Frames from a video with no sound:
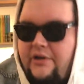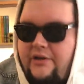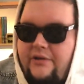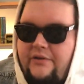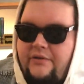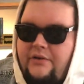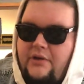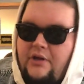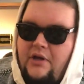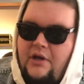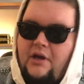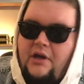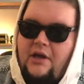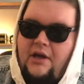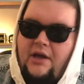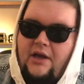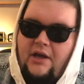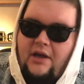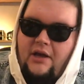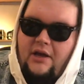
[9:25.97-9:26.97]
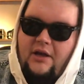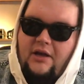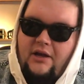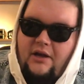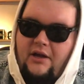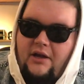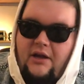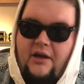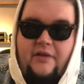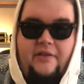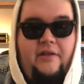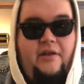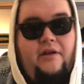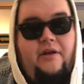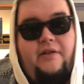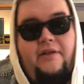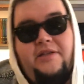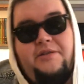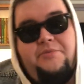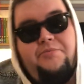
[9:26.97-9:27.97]
to do. And then
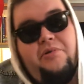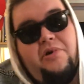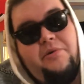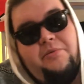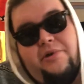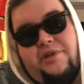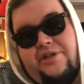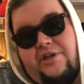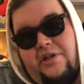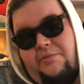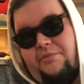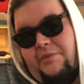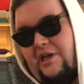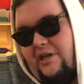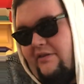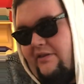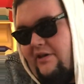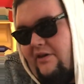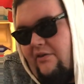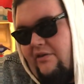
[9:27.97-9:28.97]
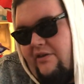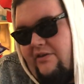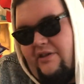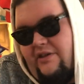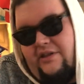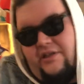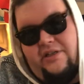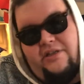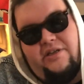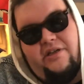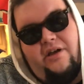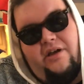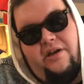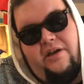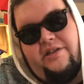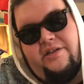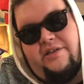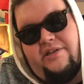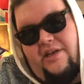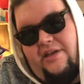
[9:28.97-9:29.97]
that's pretty much it, man. The only thing that's
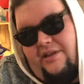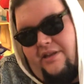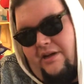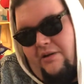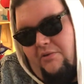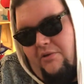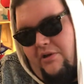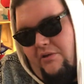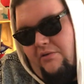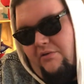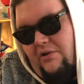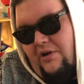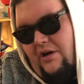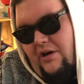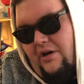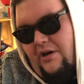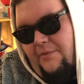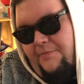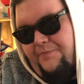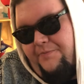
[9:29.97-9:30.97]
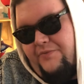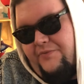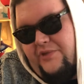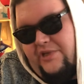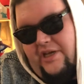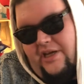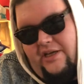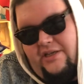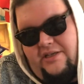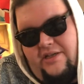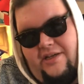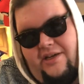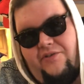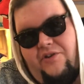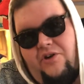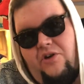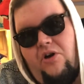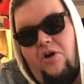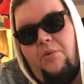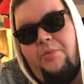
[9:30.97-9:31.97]
insane that I want to say is like if
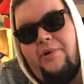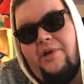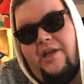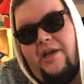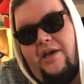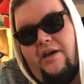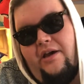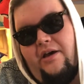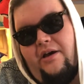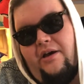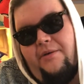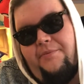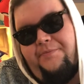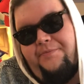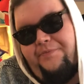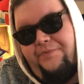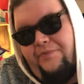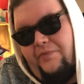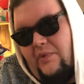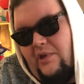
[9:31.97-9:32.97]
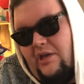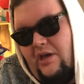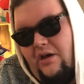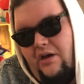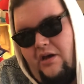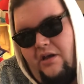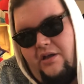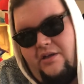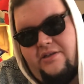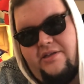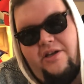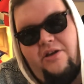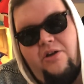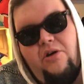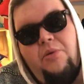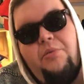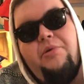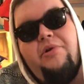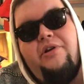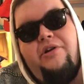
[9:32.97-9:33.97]
you open a let's say you
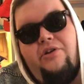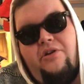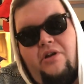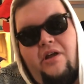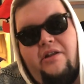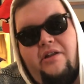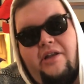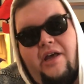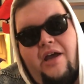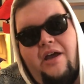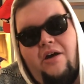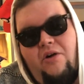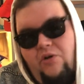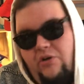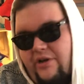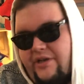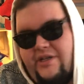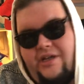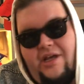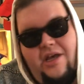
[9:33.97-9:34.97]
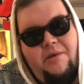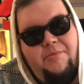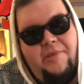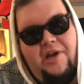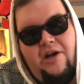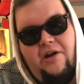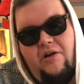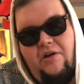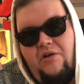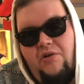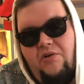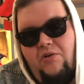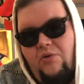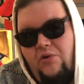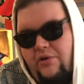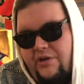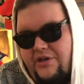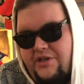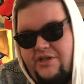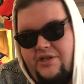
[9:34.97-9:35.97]
open Orcust Nightmare or
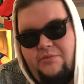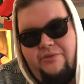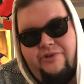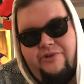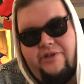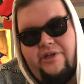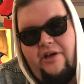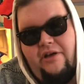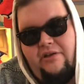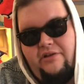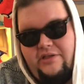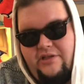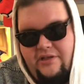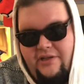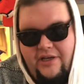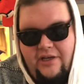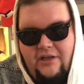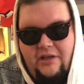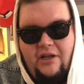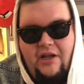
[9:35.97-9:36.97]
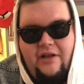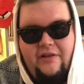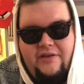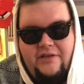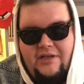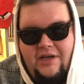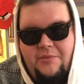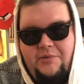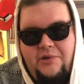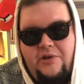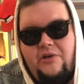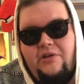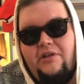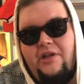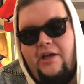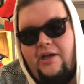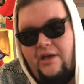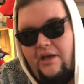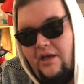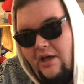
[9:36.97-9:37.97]
Orcust Symbol Skeleton, like a lot of the time you can
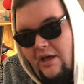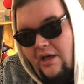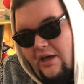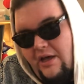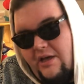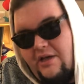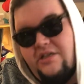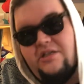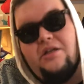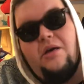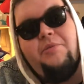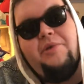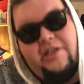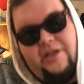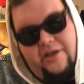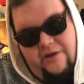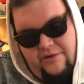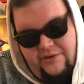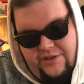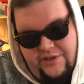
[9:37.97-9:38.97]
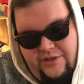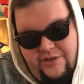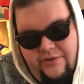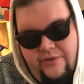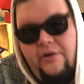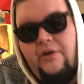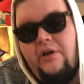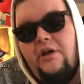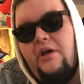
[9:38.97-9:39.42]
like summon Girsu,